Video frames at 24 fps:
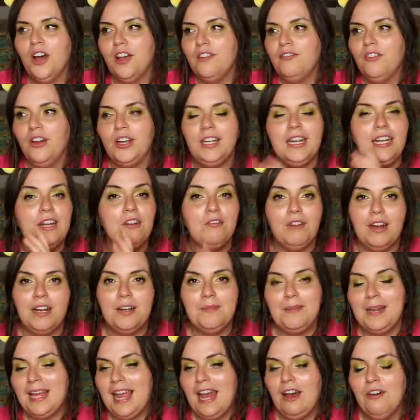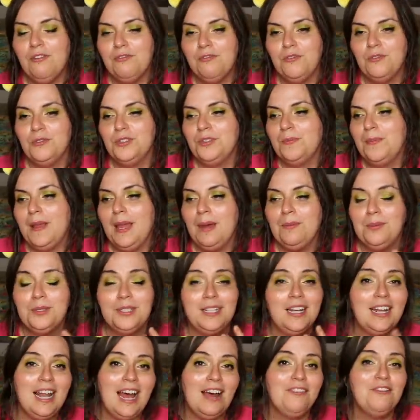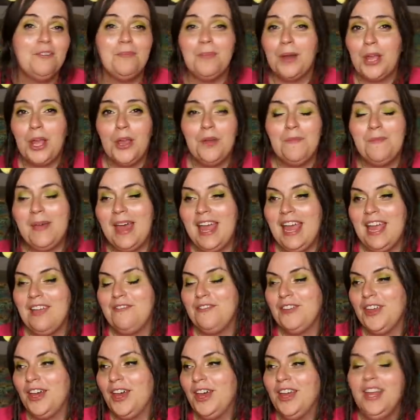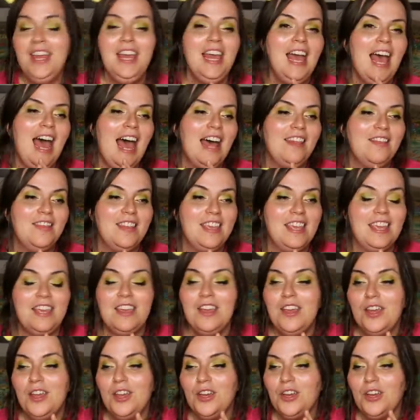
I find it incredibly helpful to be able to laugh at my own behavior and the